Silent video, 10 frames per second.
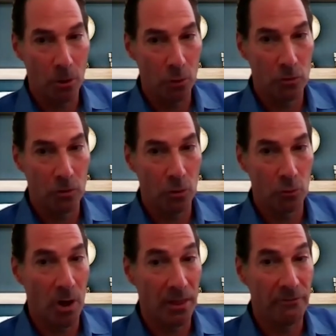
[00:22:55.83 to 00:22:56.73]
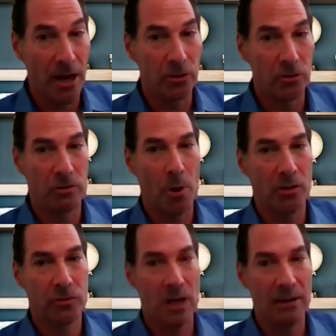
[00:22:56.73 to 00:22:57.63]
who's who's one of the founders of
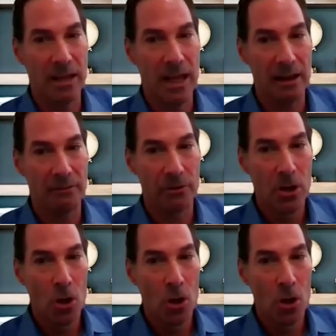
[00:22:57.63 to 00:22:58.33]
Boston IVF,